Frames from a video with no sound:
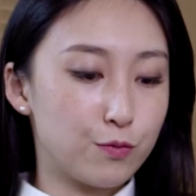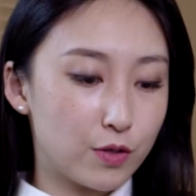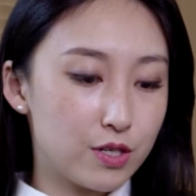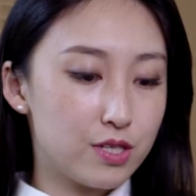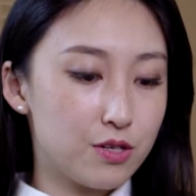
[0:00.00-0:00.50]

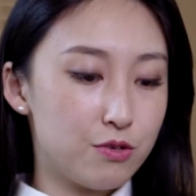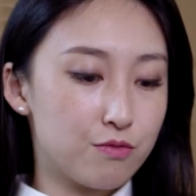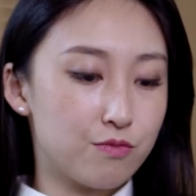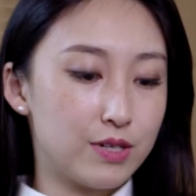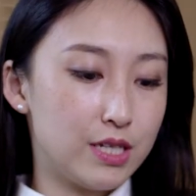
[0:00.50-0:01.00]
first,
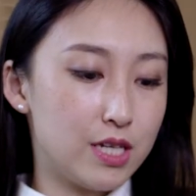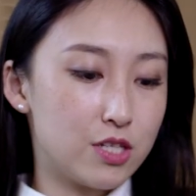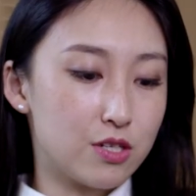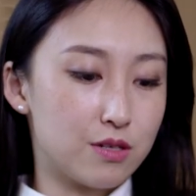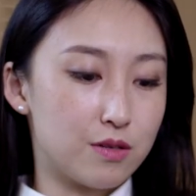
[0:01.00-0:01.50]
you really need
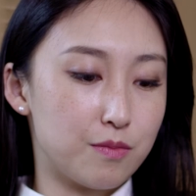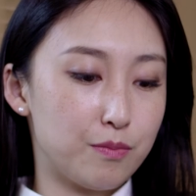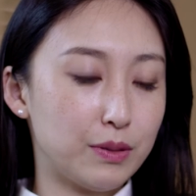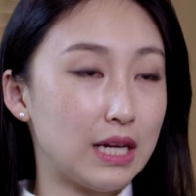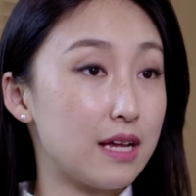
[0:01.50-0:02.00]
to
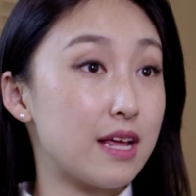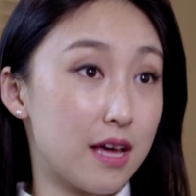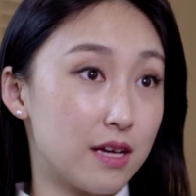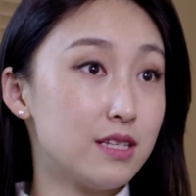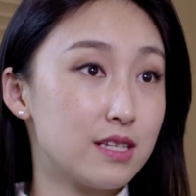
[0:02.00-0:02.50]
plan
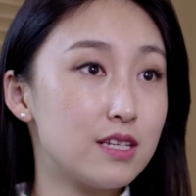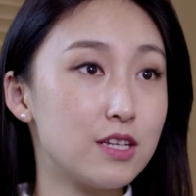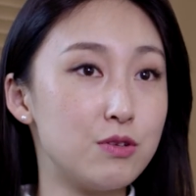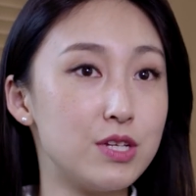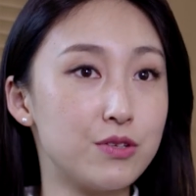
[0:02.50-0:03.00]
ahead.
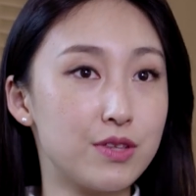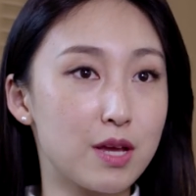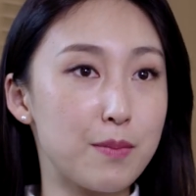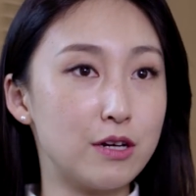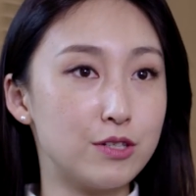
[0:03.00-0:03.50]
You need to
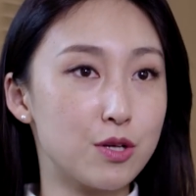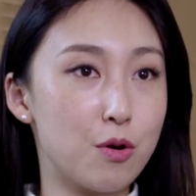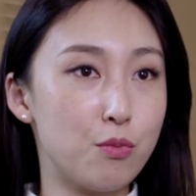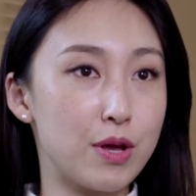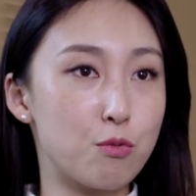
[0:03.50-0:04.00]
think about
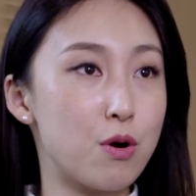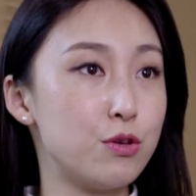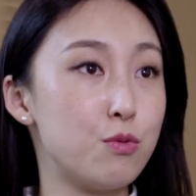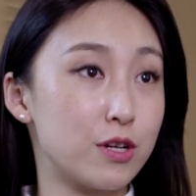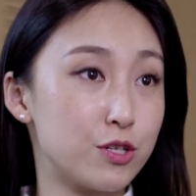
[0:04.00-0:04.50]
where what
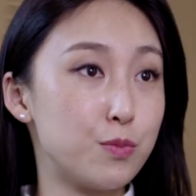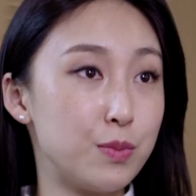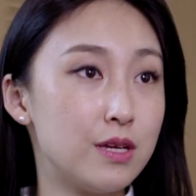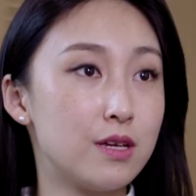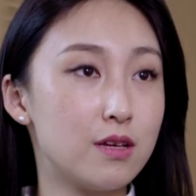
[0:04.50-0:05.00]
you want to
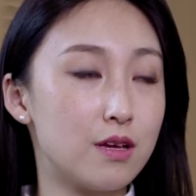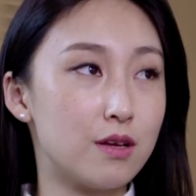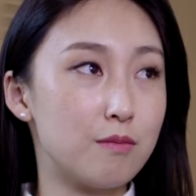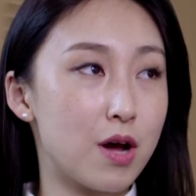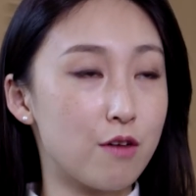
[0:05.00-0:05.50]
be
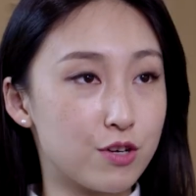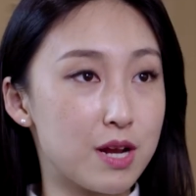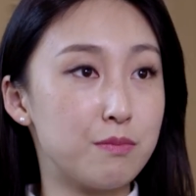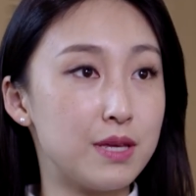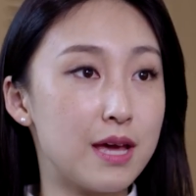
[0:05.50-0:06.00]
after
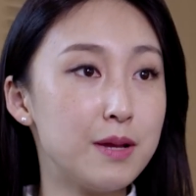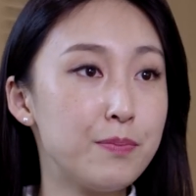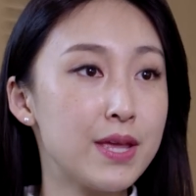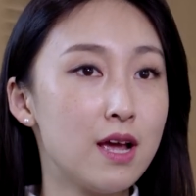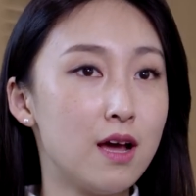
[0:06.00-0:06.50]
MBA.
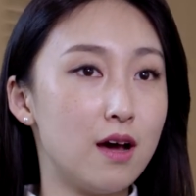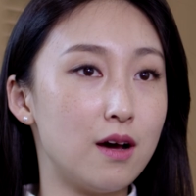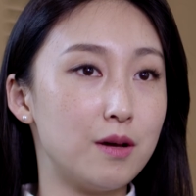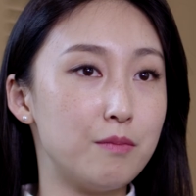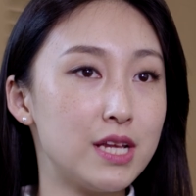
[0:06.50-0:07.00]

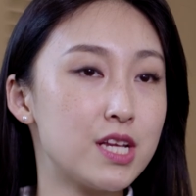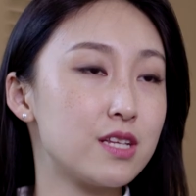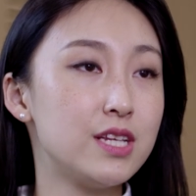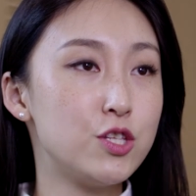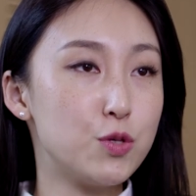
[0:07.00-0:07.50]
It
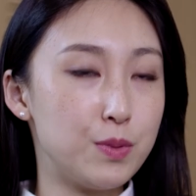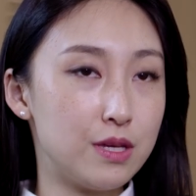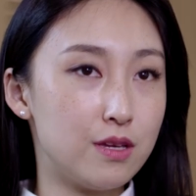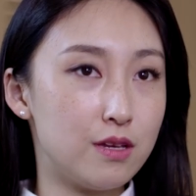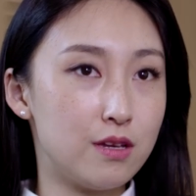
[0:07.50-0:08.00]
doesn't need to
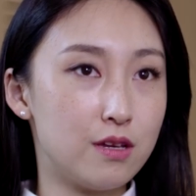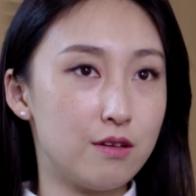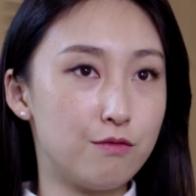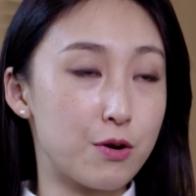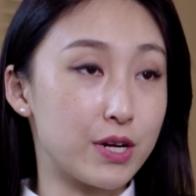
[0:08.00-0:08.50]

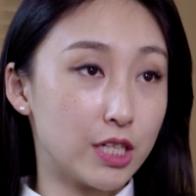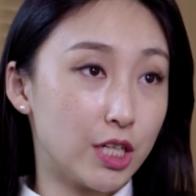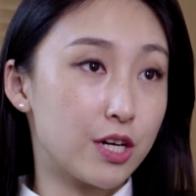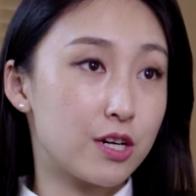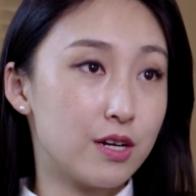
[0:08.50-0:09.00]
be very
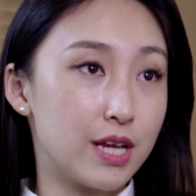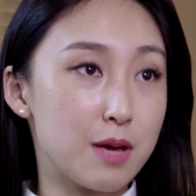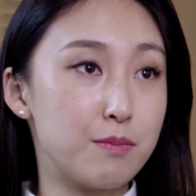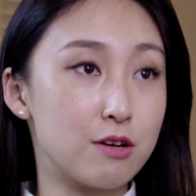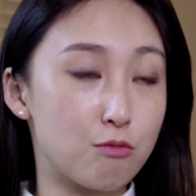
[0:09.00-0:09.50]
clear. It
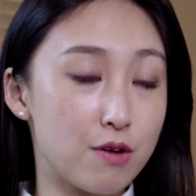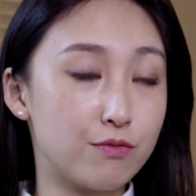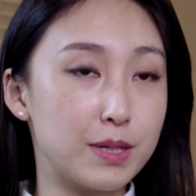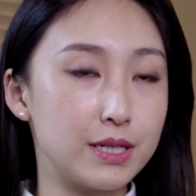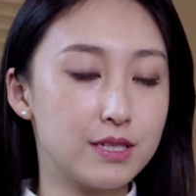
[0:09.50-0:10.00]
can be a
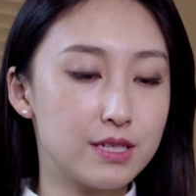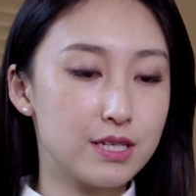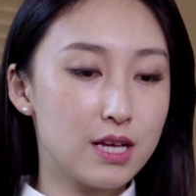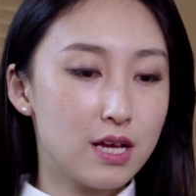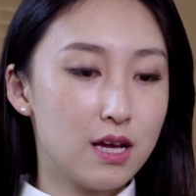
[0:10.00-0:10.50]
rough
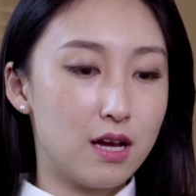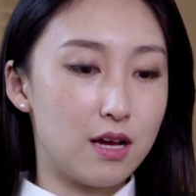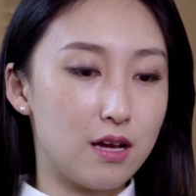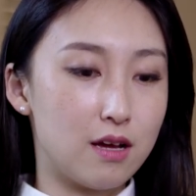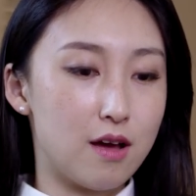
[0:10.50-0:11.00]
mind.
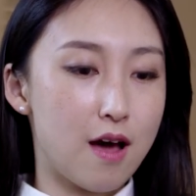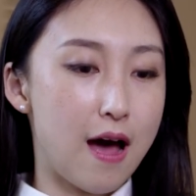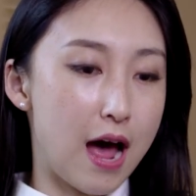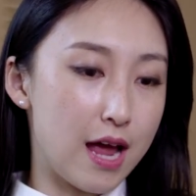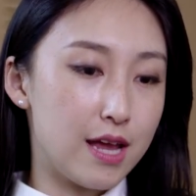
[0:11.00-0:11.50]

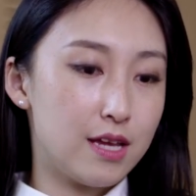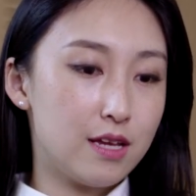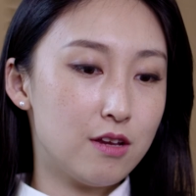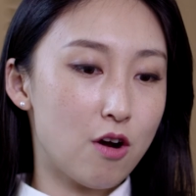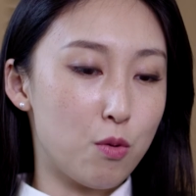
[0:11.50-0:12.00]

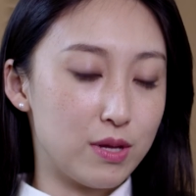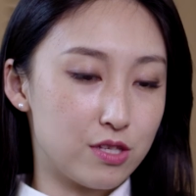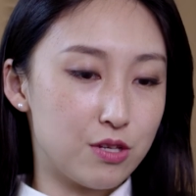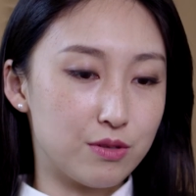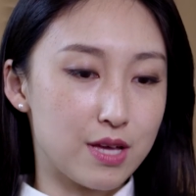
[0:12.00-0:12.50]
I
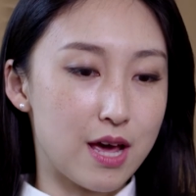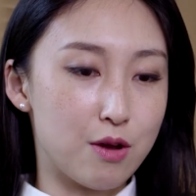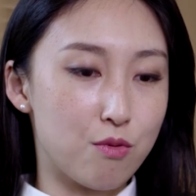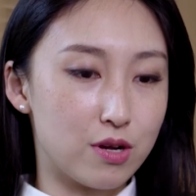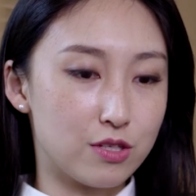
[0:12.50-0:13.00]
always knew that
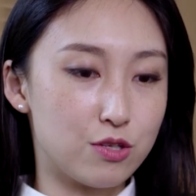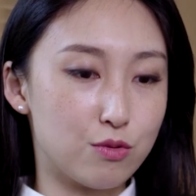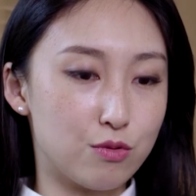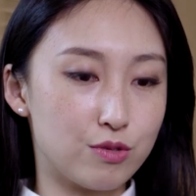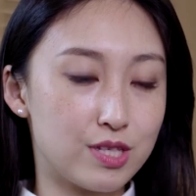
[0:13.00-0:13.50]
I want
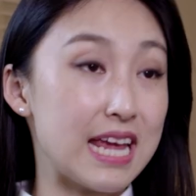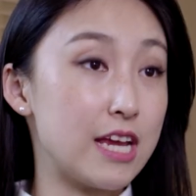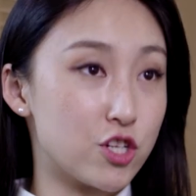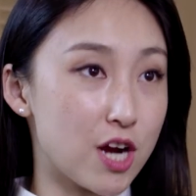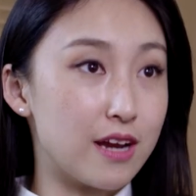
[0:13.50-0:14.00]
to stay
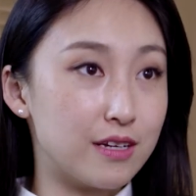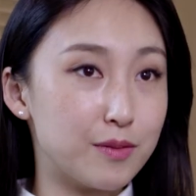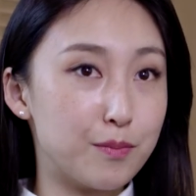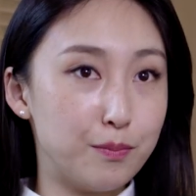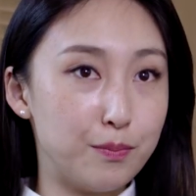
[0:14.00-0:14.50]
in
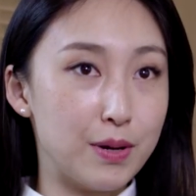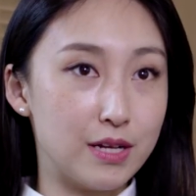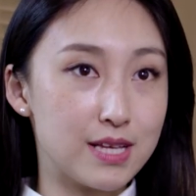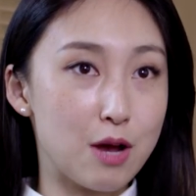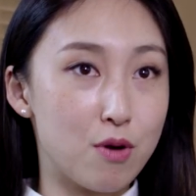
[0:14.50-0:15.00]
China,
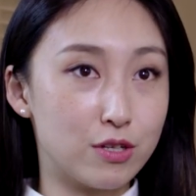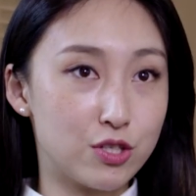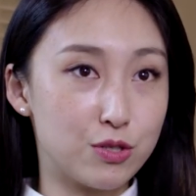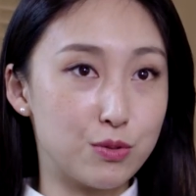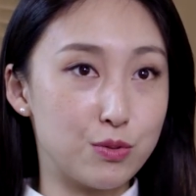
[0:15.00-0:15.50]
but I want
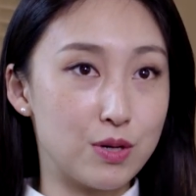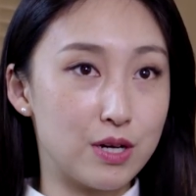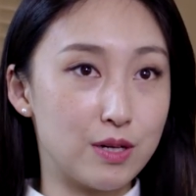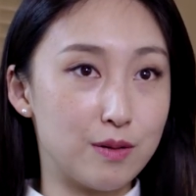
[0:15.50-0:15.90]
to